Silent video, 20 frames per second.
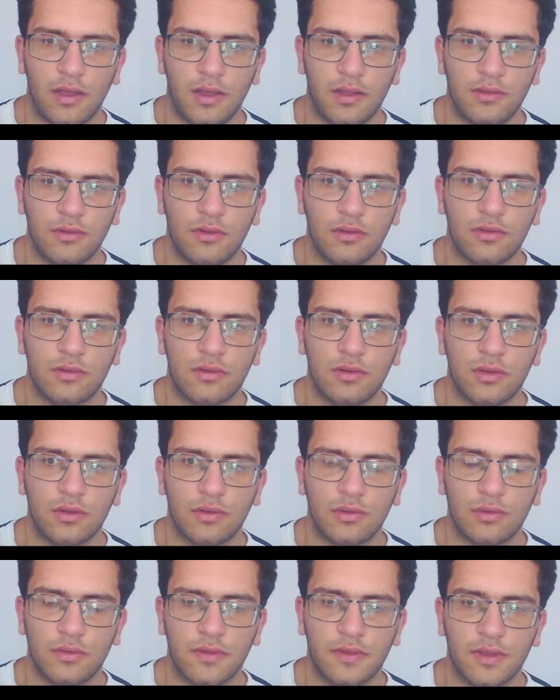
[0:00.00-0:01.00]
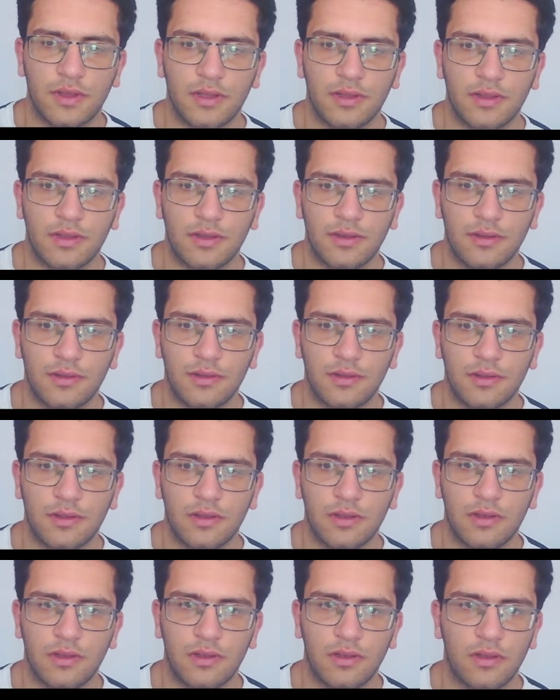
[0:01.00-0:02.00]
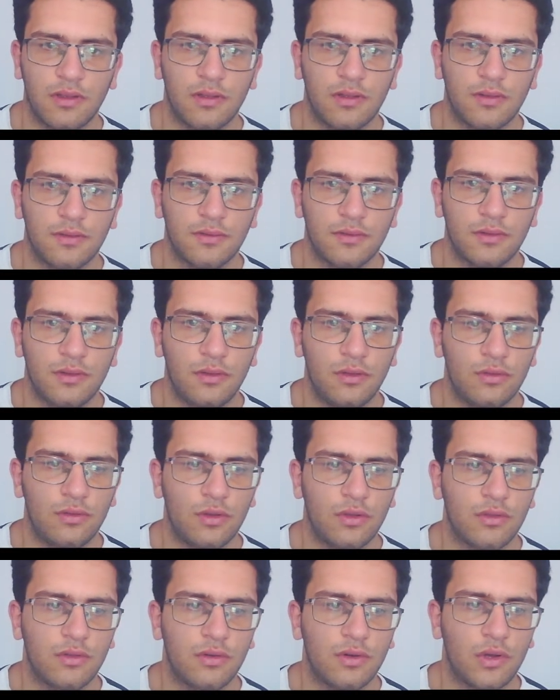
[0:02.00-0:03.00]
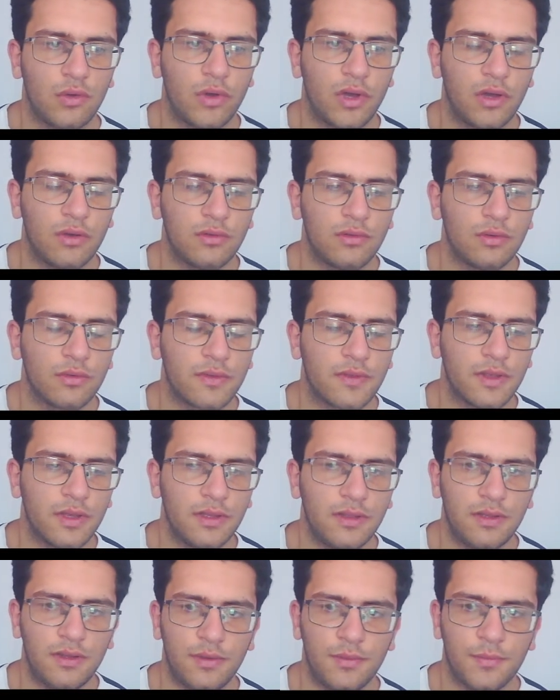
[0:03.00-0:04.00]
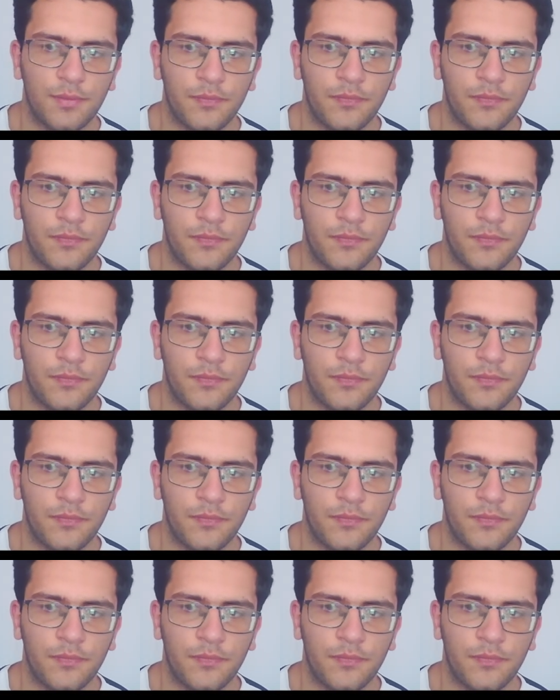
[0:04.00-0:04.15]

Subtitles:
I don't know to send. You don't know how to send?